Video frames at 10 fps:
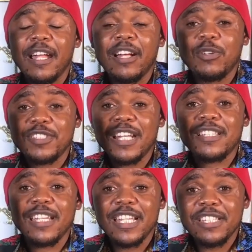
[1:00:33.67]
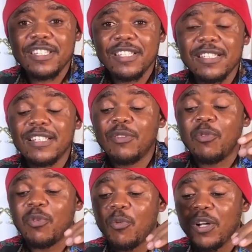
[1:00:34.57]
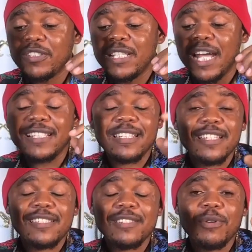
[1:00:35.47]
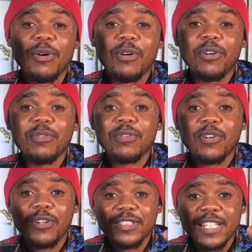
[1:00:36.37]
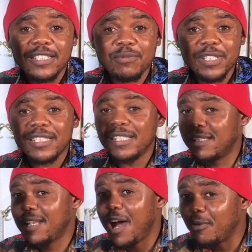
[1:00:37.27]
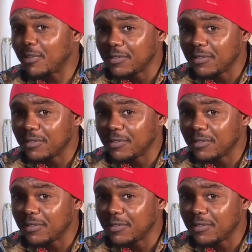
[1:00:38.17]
or search engine, what they assess your content with is sound.